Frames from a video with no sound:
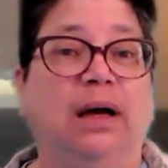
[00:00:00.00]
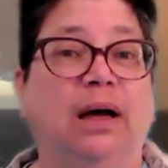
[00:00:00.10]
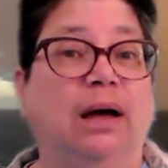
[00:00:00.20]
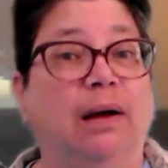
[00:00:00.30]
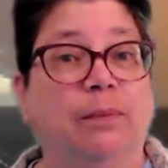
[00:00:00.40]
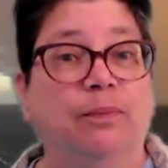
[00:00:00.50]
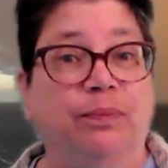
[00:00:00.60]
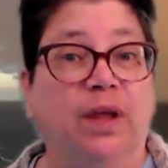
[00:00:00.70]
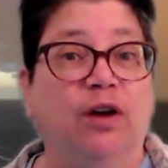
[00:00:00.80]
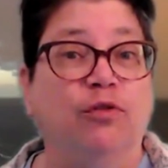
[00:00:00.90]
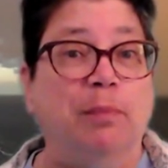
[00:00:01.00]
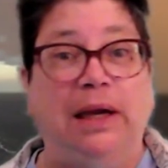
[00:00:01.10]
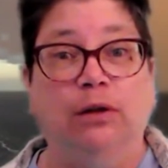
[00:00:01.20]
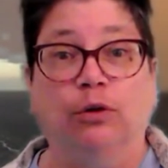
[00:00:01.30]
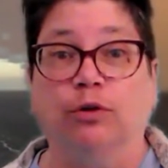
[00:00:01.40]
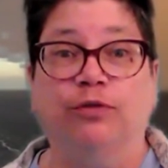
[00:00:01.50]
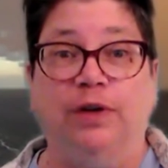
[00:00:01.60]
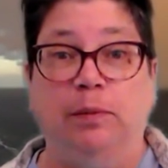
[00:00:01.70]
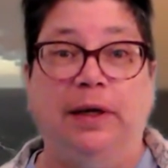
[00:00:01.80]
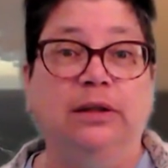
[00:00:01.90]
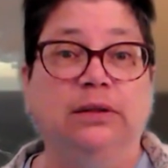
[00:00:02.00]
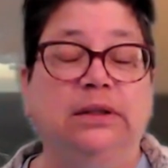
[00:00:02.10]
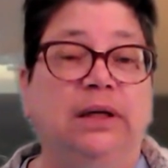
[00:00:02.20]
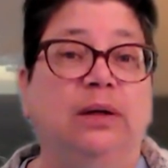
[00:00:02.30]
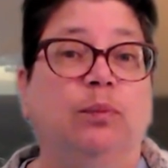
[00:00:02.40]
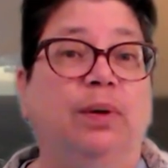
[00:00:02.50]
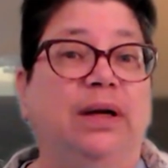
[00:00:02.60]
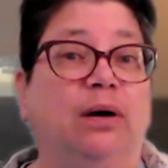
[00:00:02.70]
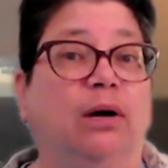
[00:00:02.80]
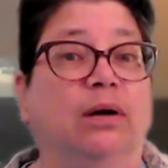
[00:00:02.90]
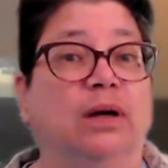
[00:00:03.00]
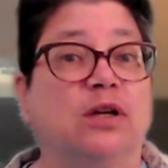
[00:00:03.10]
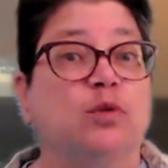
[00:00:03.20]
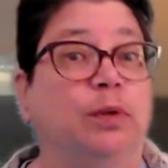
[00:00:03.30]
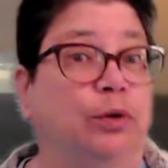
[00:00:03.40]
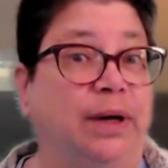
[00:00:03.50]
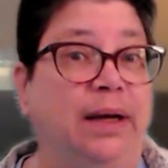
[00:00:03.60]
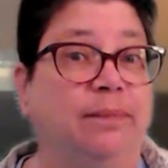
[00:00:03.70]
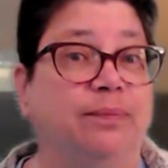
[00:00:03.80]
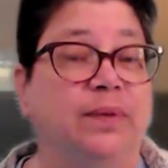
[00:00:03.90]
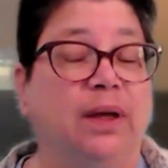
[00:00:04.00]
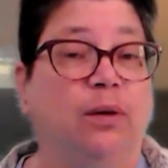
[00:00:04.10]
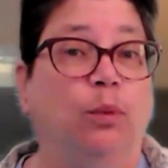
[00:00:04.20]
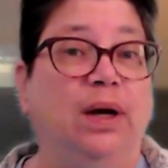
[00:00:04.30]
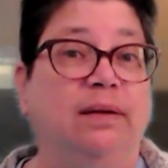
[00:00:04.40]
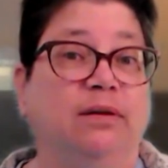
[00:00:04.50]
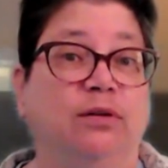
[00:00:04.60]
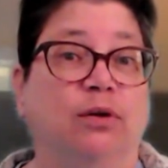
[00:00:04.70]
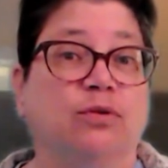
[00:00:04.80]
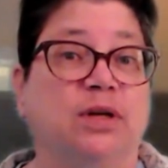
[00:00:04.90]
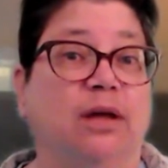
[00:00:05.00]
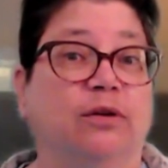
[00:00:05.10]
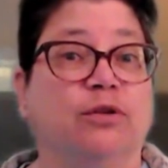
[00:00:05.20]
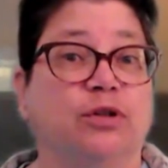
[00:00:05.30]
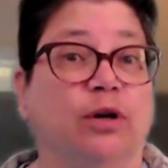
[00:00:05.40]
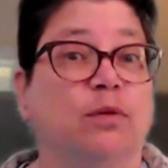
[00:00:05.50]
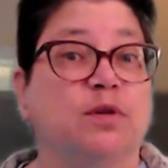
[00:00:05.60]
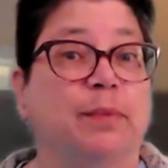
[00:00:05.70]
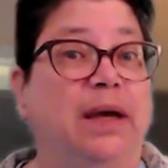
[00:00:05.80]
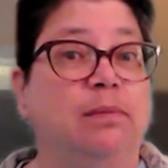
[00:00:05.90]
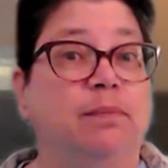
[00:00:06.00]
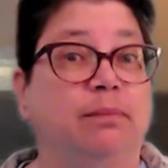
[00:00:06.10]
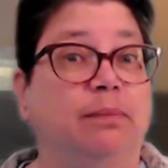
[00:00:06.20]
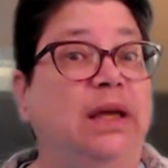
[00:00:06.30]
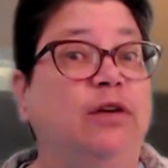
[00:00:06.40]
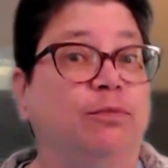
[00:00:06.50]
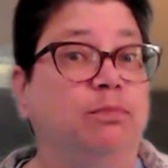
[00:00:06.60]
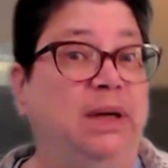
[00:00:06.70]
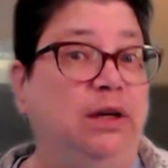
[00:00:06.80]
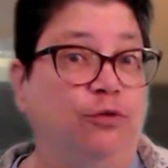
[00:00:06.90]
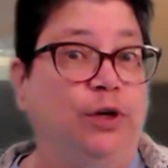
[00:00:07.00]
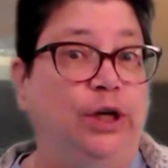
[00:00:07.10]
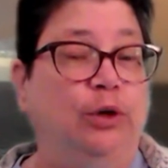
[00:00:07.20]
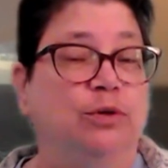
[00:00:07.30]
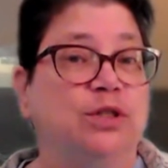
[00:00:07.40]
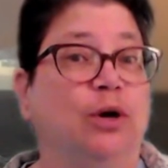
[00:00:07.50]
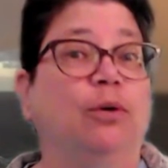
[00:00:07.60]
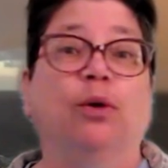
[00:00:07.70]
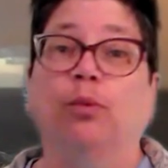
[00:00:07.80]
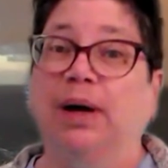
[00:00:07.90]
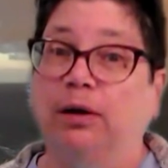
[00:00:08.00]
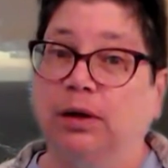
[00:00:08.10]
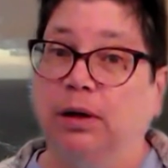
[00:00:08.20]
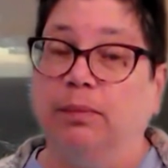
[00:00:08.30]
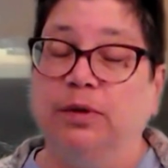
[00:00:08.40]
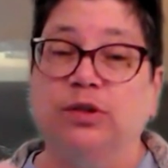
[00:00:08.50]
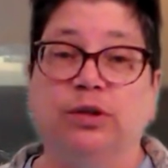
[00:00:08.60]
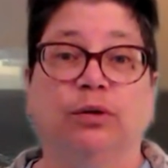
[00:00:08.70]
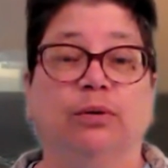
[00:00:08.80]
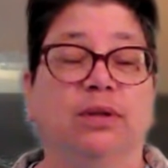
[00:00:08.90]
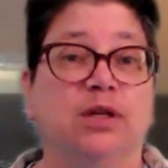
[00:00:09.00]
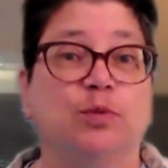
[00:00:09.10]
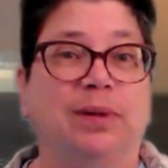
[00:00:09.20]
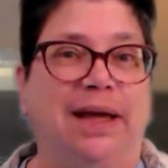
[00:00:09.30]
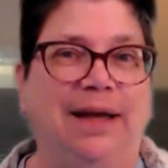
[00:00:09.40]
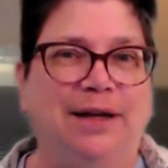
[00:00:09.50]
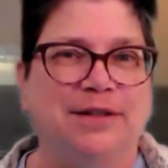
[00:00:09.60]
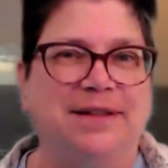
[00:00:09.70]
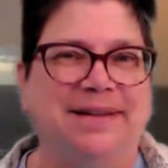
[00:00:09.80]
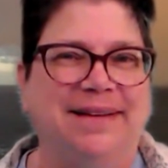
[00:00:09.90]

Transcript: um, of male or female, but are exploring what those other terms might mean, mean for you. So welcome to this planet